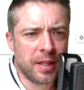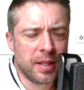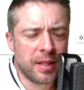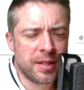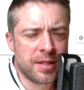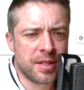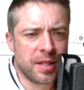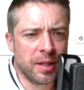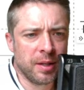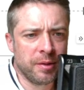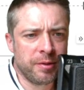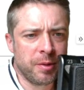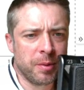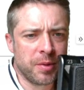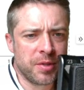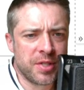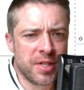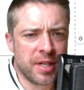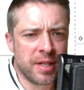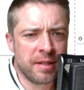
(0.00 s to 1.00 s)
So if you
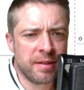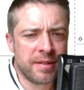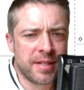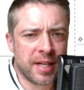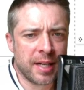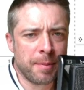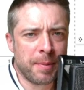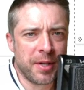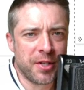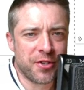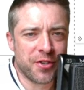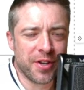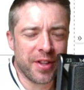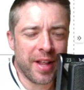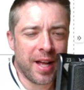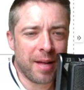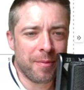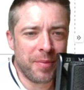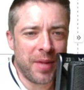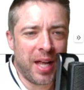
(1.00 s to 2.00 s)
want to take a picture of
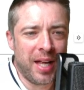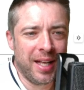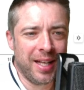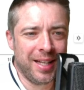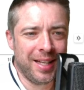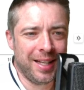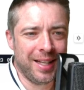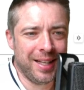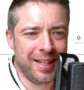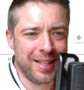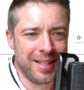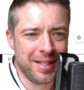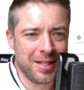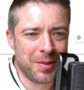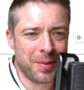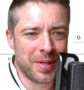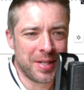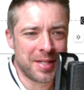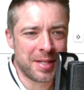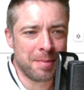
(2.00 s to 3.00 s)
that,
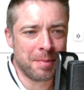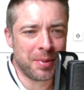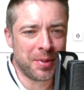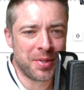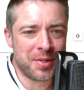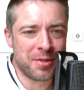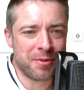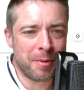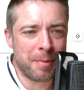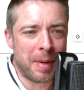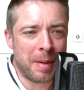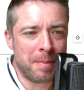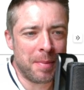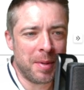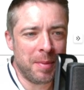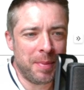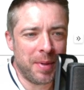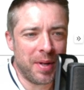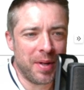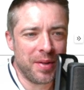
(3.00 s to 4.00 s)
quite simple to
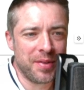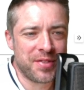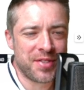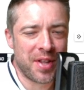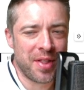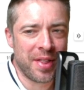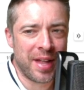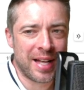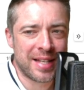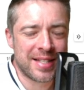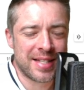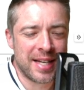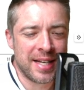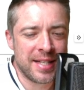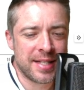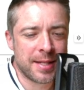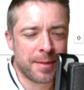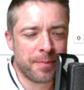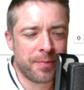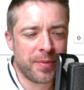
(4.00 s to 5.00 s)
remember, but that's
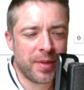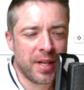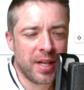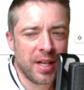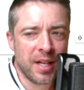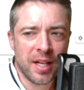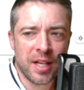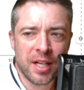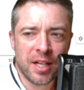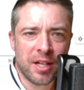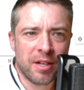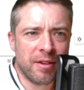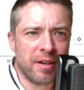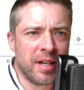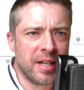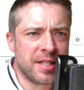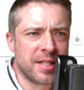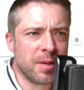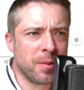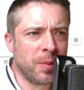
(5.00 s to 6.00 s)
it.
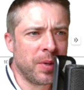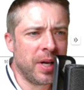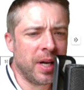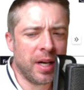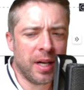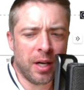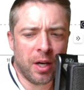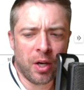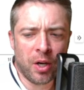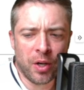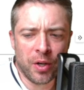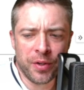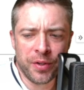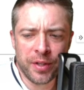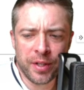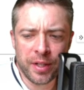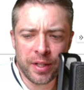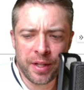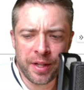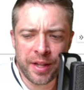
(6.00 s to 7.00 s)
Right, we are on
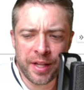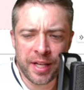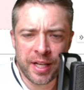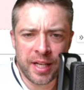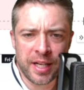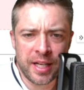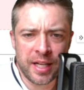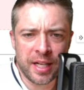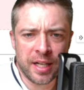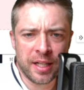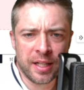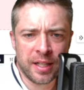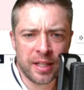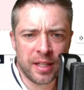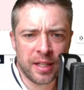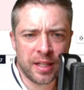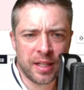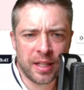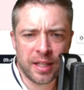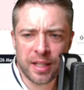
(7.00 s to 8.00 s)
the
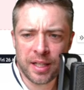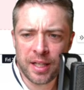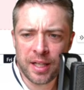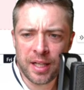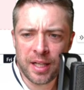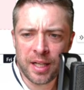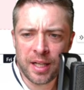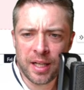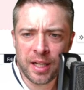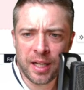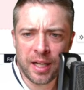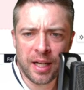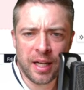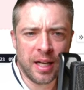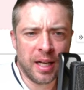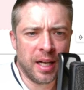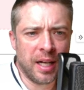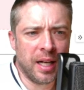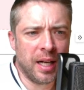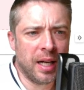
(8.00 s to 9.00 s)
what
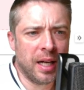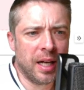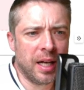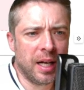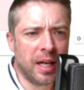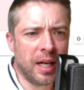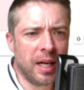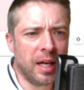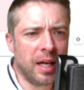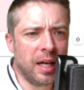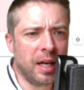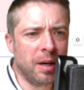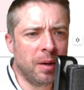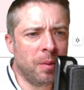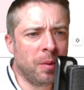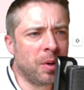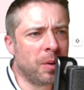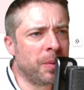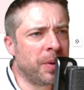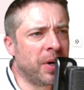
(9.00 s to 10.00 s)

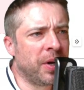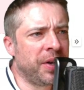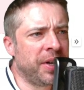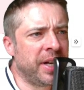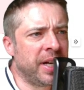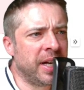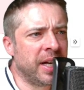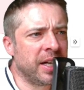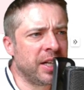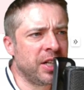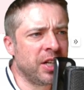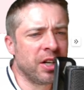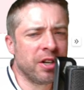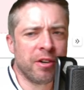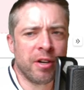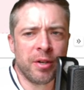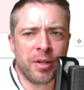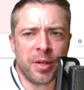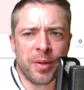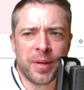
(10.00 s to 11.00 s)
are we on here?
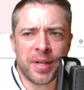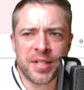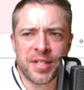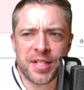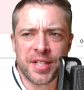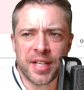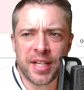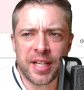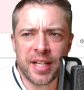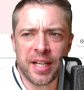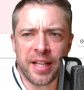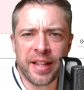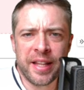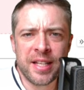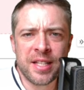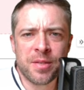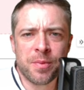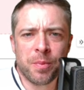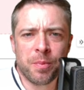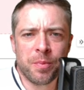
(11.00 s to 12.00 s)
Euro USD.
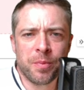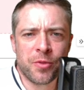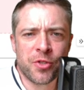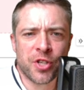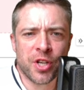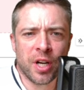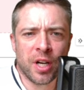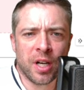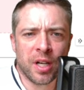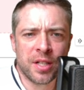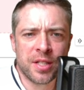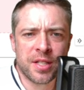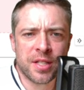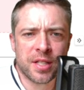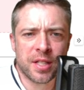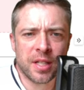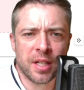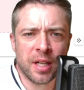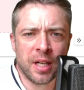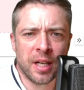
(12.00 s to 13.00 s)
This chart
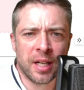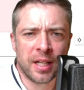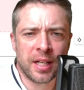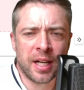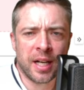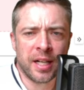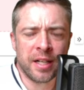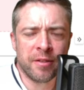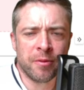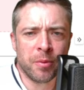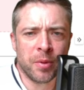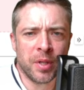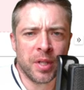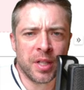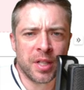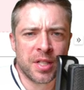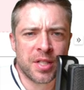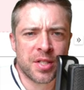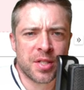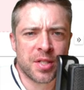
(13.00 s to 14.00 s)
kind of
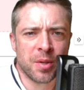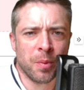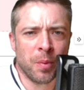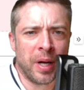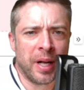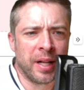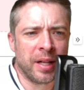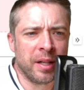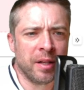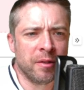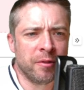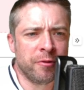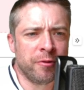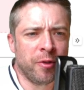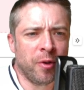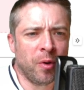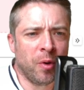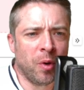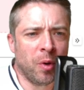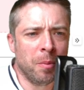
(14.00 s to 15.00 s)
works well
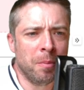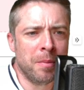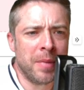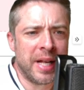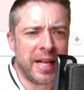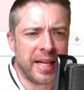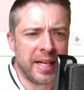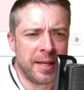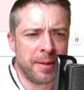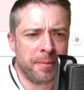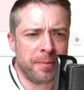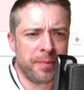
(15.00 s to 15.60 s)
for me.